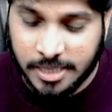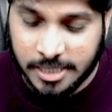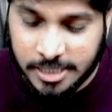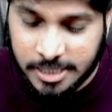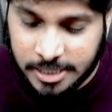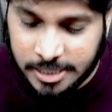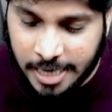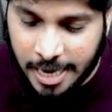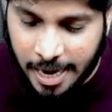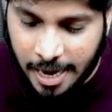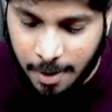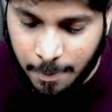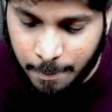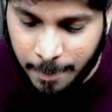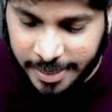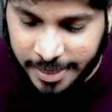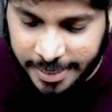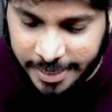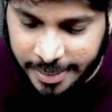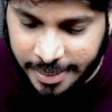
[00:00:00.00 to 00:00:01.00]
same
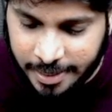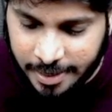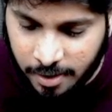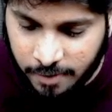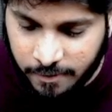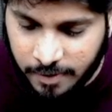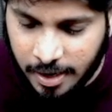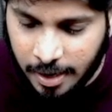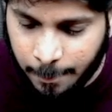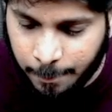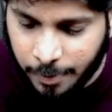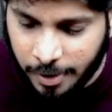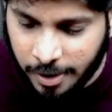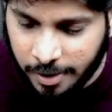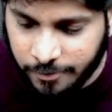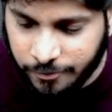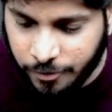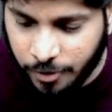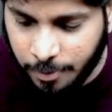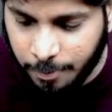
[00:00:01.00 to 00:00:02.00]
material will apply
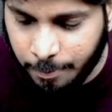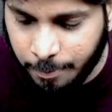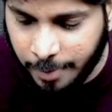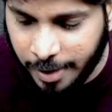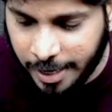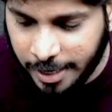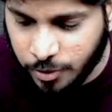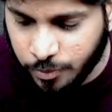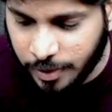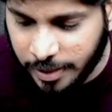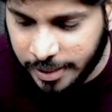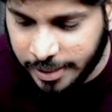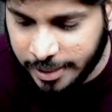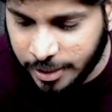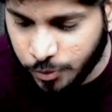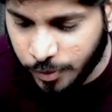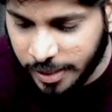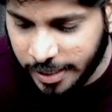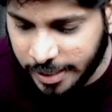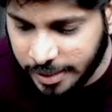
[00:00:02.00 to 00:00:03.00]
for May
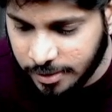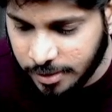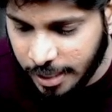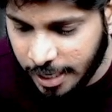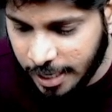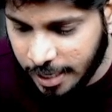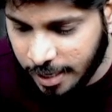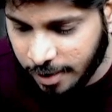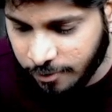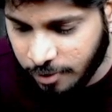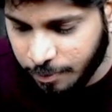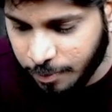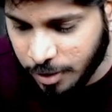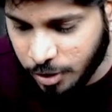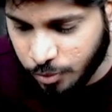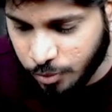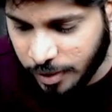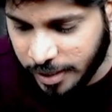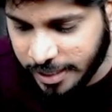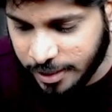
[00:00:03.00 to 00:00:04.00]
2023, November
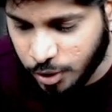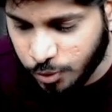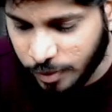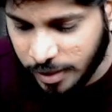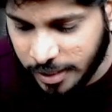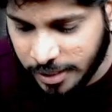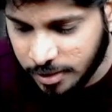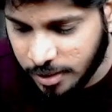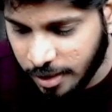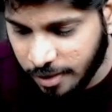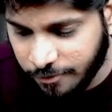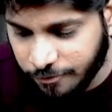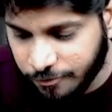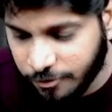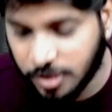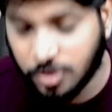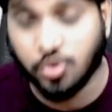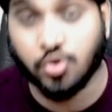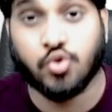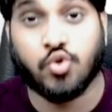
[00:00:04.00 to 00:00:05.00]
2023
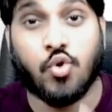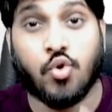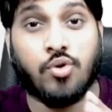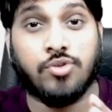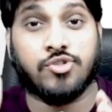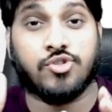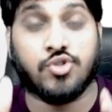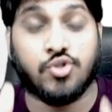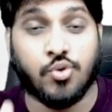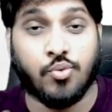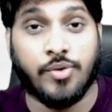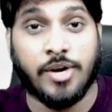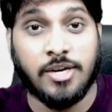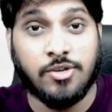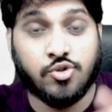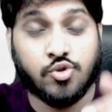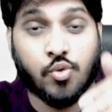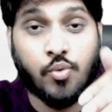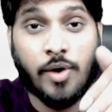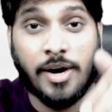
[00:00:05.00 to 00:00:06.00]
for those
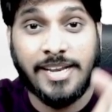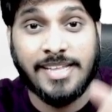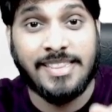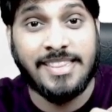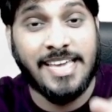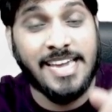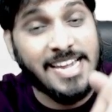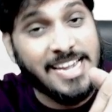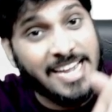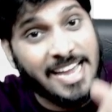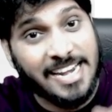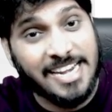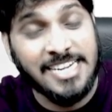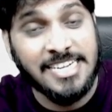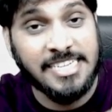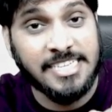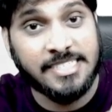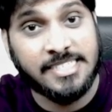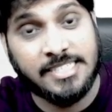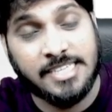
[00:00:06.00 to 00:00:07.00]
students who are in the
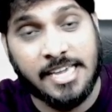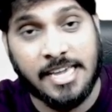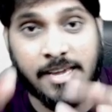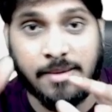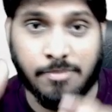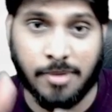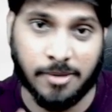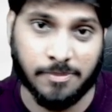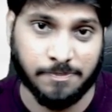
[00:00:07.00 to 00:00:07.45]
current scheme.